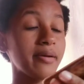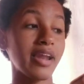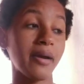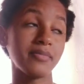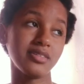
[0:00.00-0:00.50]
Like
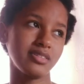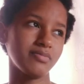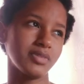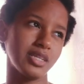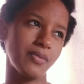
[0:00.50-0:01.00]
my
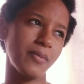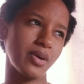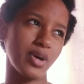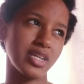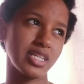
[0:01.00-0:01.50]
time what I
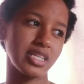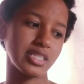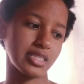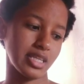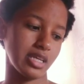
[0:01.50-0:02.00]
want to
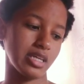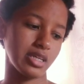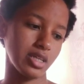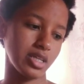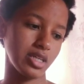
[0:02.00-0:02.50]
say
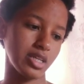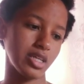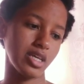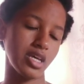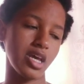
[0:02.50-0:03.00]

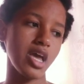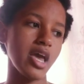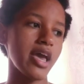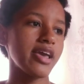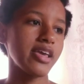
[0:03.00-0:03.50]

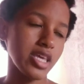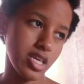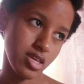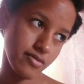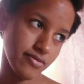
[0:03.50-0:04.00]

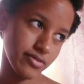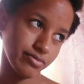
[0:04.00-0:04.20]
if